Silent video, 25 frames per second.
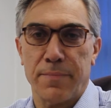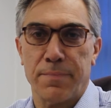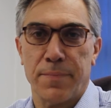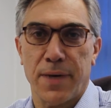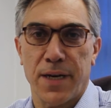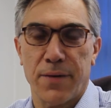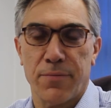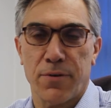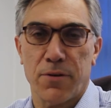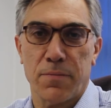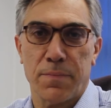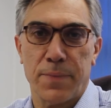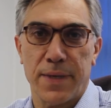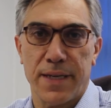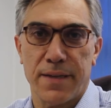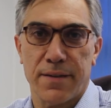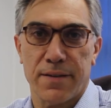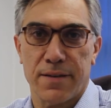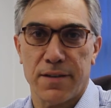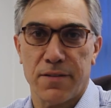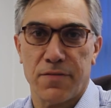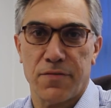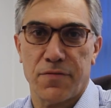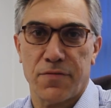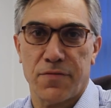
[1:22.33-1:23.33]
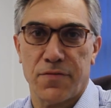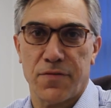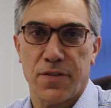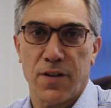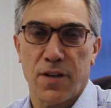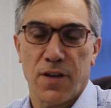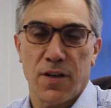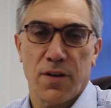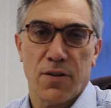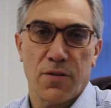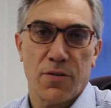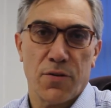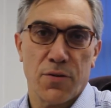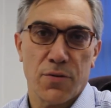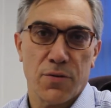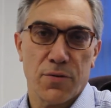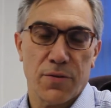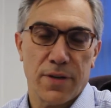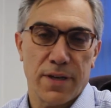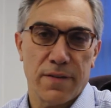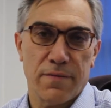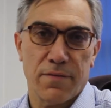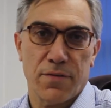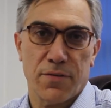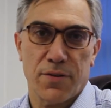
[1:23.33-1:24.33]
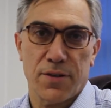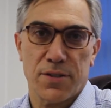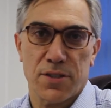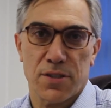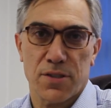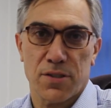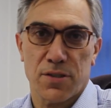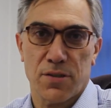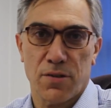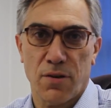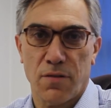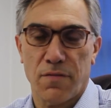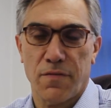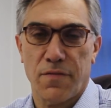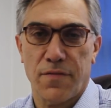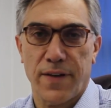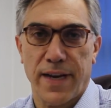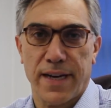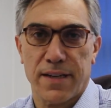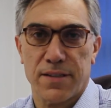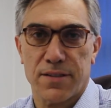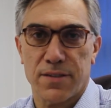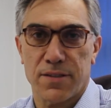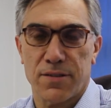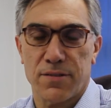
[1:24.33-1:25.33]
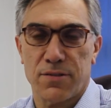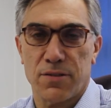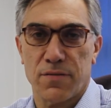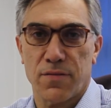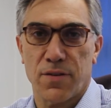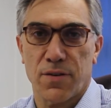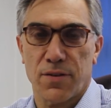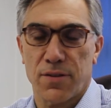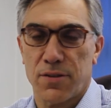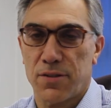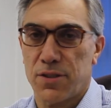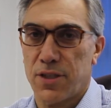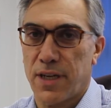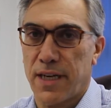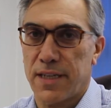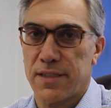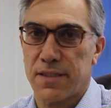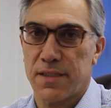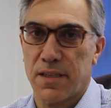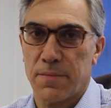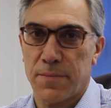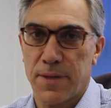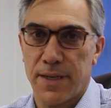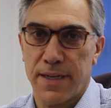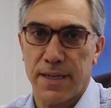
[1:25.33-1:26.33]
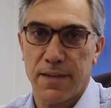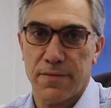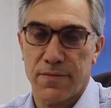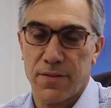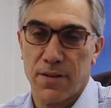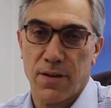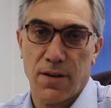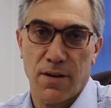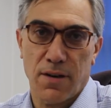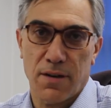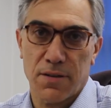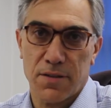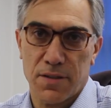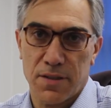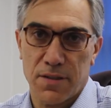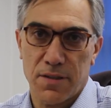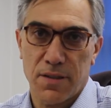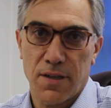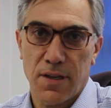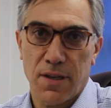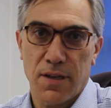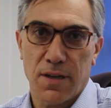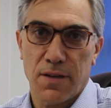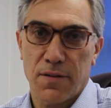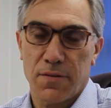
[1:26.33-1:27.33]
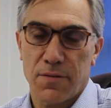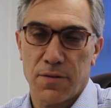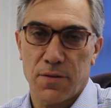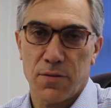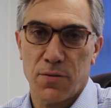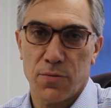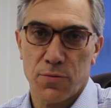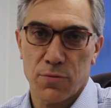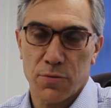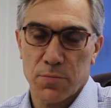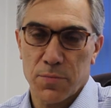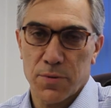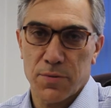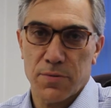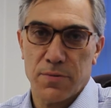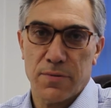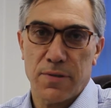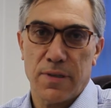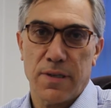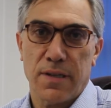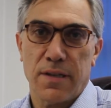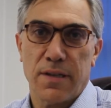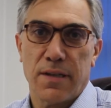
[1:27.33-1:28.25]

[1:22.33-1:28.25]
may well be that if your invoices are not factored, you've got to chase them in even harder than normal.